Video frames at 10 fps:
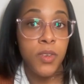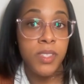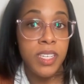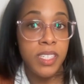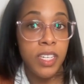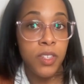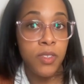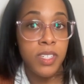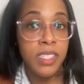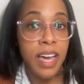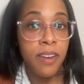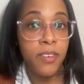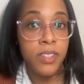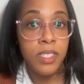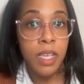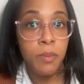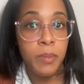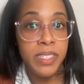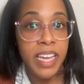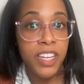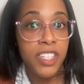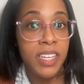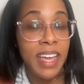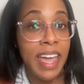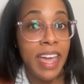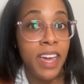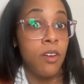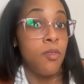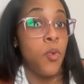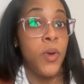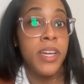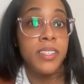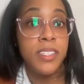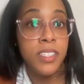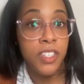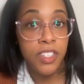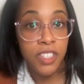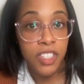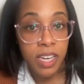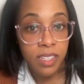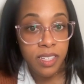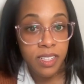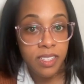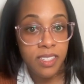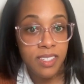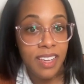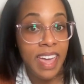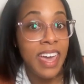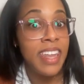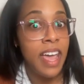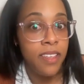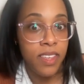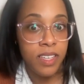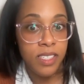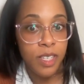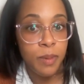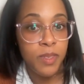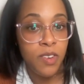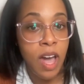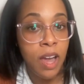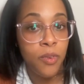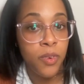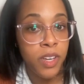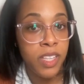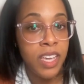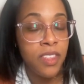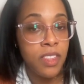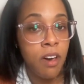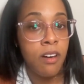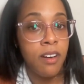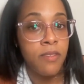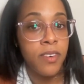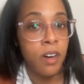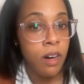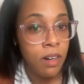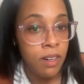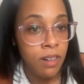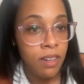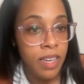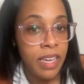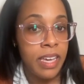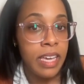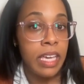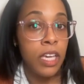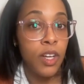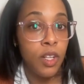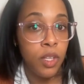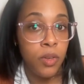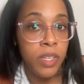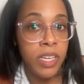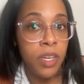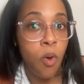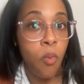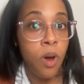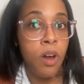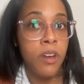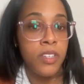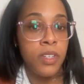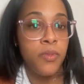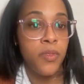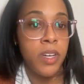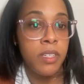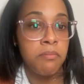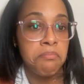that signal design versus implementation, and quick decision checklists and ethics tips. So I really thought of it all, including what are different